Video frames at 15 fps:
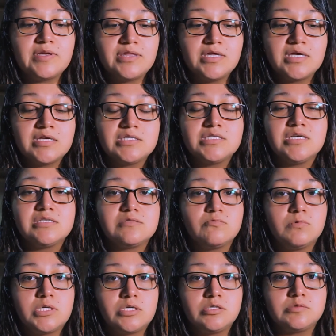I think it does
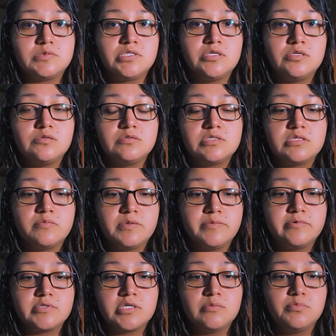wonders when you use the
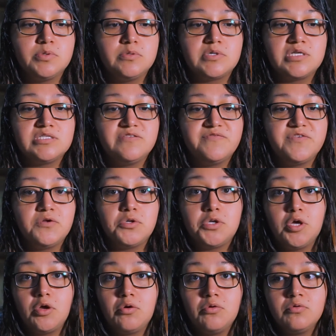purple shampoo, because if you
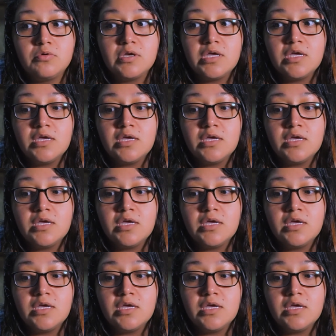don't,